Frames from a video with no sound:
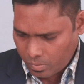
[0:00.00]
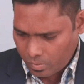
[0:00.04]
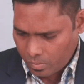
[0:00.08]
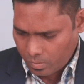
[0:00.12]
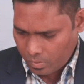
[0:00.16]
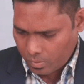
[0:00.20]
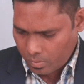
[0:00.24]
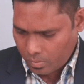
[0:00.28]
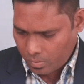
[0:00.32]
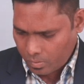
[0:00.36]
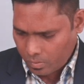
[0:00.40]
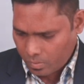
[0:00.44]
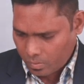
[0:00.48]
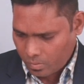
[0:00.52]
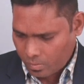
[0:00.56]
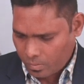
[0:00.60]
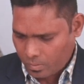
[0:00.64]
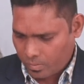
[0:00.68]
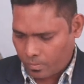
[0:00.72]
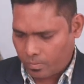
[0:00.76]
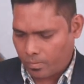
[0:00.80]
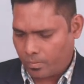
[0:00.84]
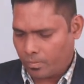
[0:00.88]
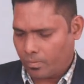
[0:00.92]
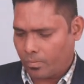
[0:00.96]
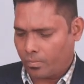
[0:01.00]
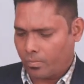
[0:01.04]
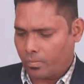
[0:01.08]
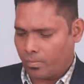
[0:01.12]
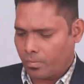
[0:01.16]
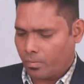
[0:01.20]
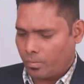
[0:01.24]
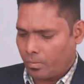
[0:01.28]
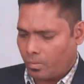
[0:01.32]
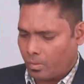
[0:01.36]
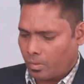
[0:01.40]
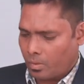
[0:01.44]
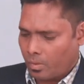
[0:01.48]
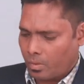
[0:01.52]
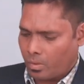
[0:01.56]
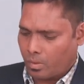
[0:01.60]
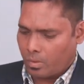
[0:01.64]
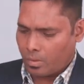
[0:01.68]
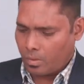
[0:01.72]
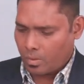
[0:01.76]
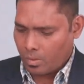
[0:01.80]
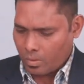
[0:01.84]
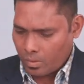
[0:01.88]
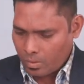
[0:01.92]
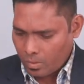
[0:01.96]

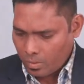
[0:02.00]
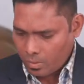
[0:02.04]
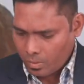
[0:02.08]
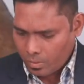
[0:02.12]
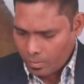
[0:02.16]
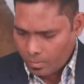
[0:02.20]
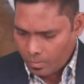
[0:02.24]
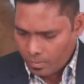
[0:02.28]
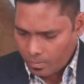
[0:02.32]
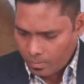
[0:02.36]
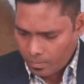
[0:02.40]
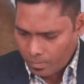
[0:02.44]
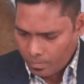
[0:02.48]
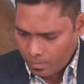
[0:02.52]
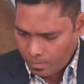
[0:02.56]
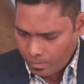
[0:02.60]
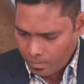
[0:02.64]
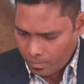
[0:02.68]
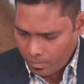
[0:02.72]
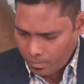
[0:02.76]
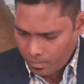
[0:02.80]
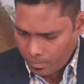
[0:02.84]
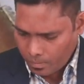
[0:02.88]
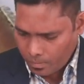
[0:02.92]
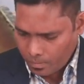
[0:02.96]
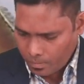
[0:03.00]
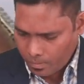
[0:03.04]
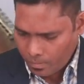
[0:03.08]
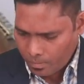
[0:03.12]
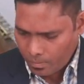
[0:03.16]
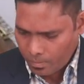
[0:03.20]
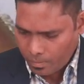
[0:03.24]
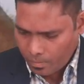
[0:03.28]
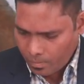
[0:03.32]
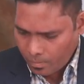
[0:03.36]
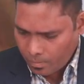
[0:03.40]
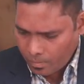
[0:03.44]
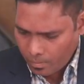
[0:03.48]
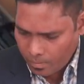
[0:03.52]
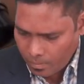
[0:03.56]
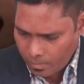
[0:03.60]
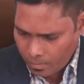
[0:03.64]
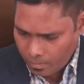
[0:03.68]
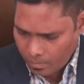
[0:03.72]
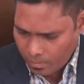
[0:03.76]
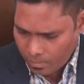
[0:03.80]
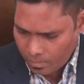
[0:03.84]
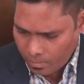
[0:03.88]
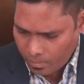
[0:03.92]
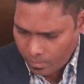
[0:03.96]

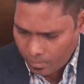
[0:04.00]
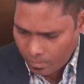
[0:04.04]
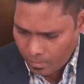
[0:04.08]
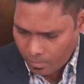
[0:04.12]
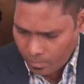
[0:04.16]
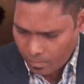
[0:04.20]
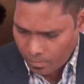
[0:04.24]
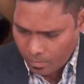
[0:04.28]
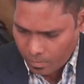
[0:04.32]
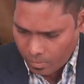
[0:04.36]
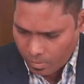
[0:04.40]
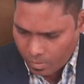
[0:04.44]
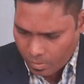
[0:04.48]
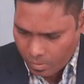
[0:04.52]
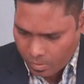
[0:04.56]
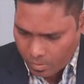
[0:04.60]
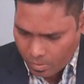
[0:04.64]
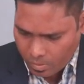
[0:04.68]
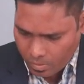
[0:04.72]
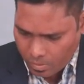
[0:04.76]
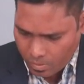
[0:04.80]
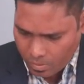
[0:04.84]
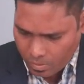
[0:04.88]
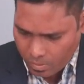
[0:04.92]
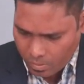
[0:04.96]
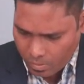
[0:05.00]
(silence)